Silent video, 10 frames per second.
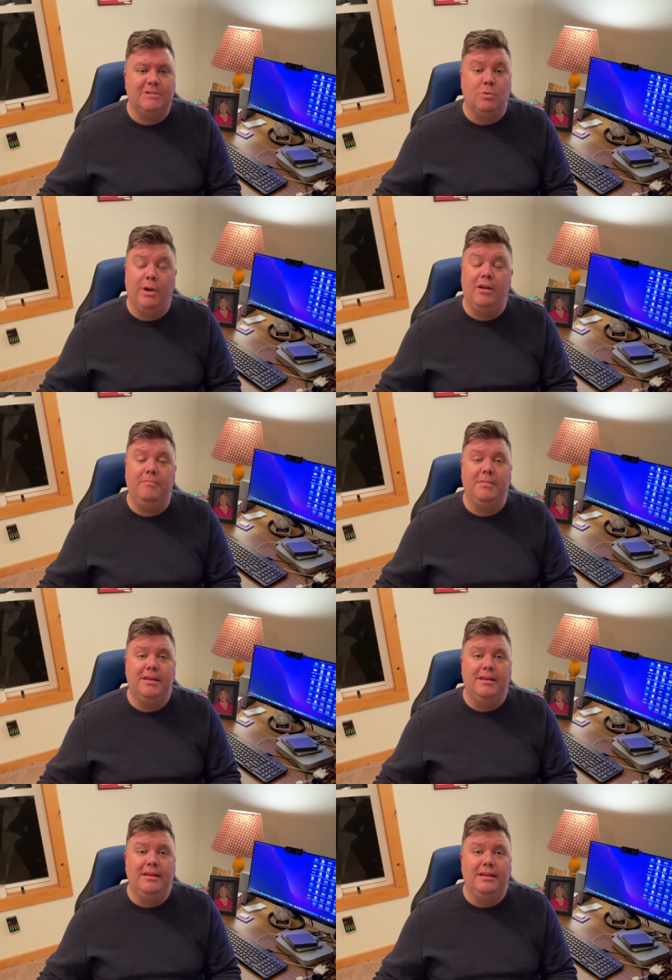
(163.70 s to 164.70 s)
Well,
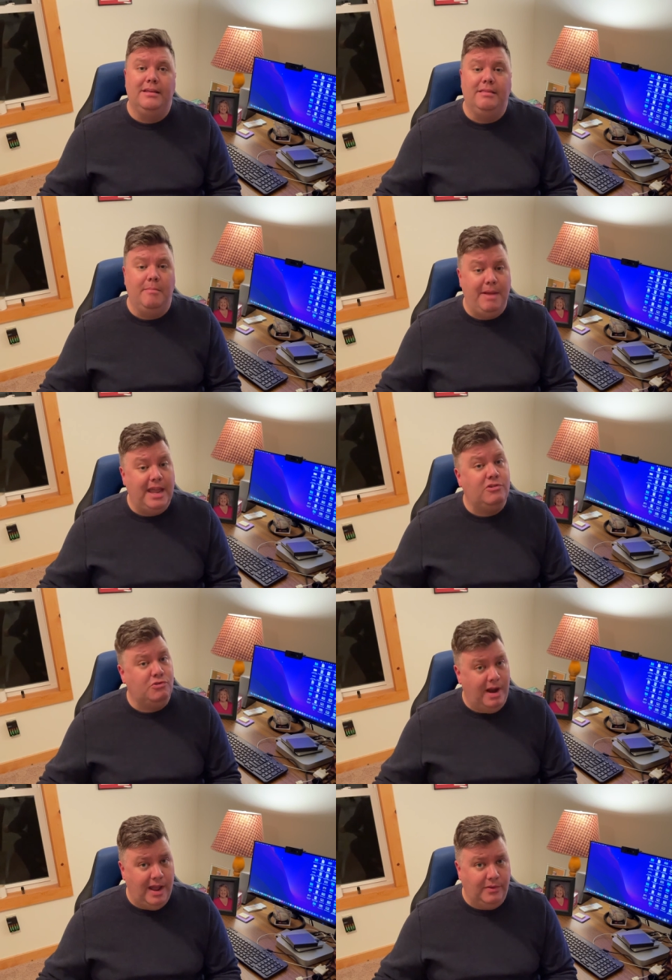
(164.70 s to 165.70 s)
the man
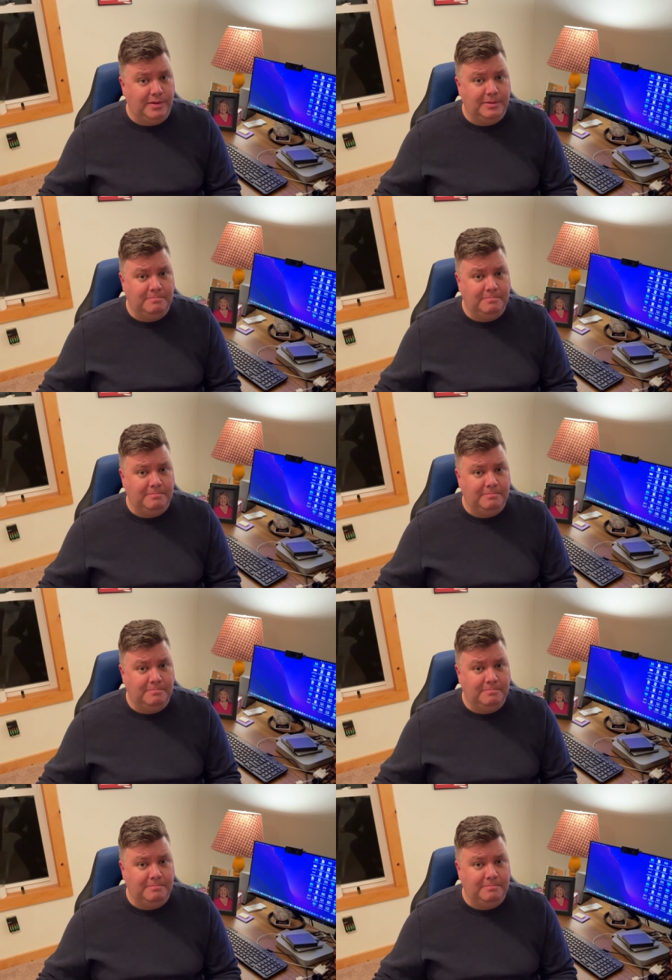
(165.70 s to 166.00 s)
drowned.